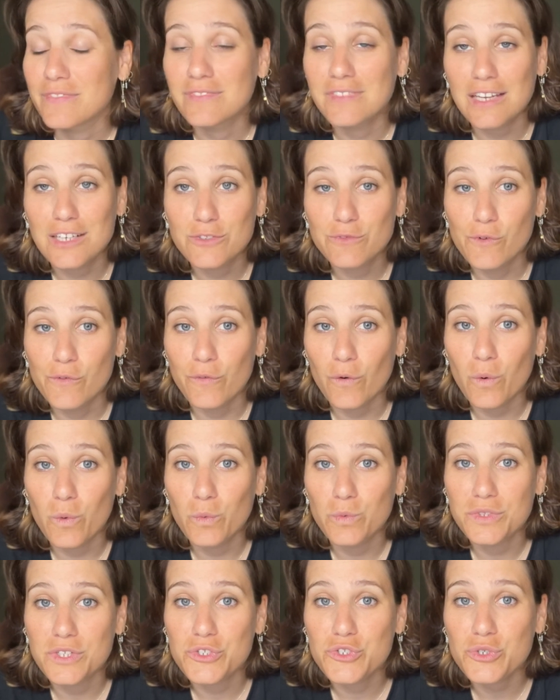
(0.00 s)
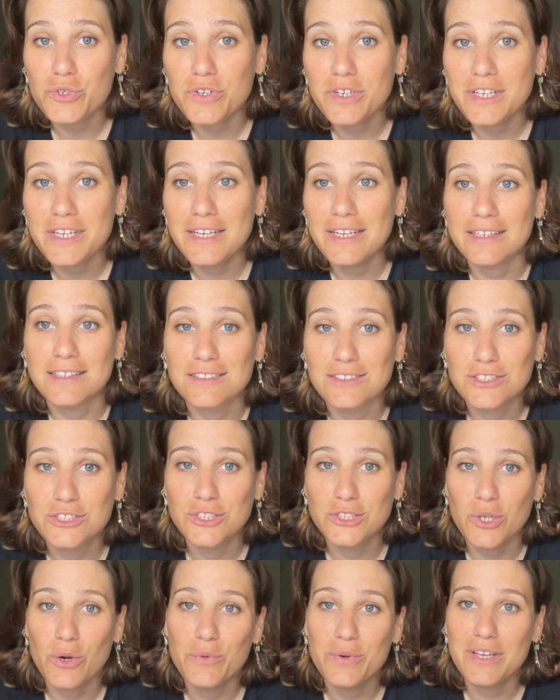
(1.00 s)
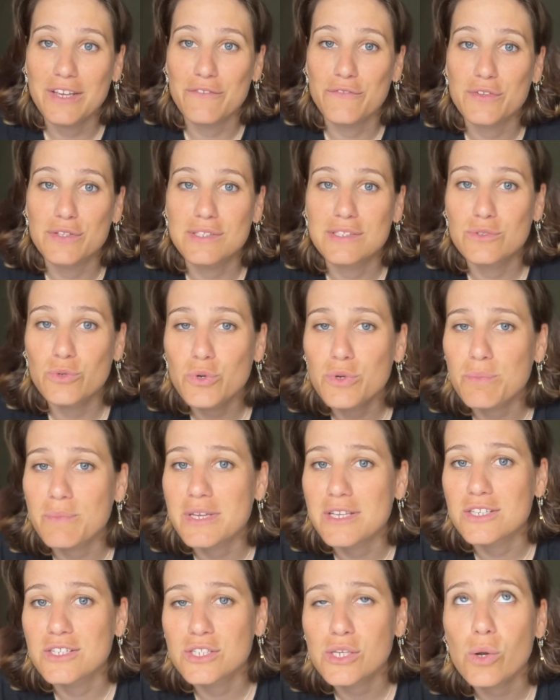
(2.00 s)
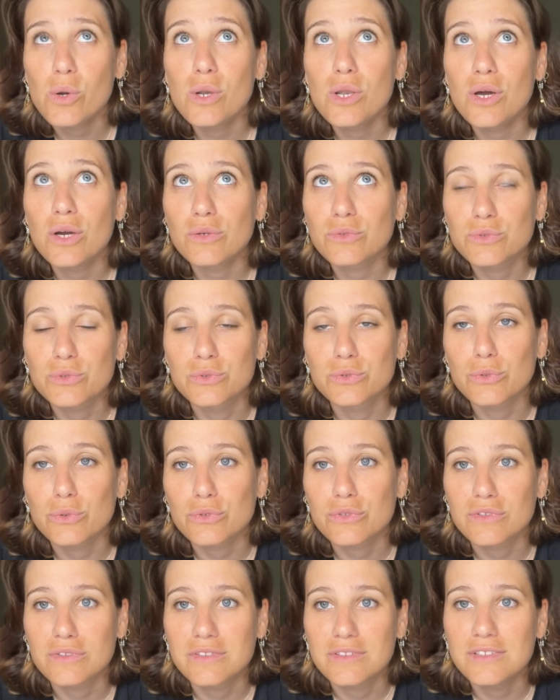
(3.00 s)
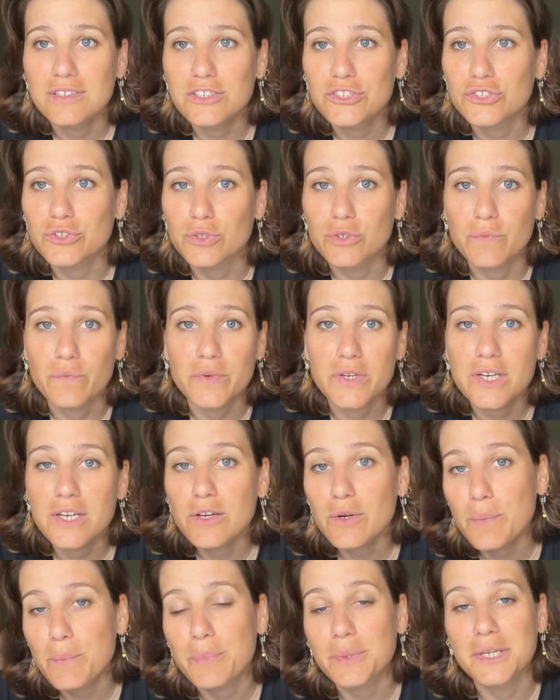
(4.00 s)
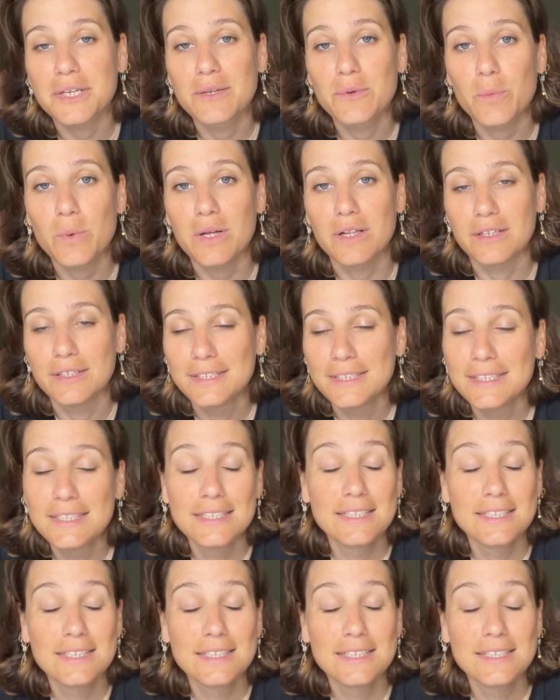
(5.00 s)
Thanks for following the journey, and sorry if it took me so long to do this short video, but well,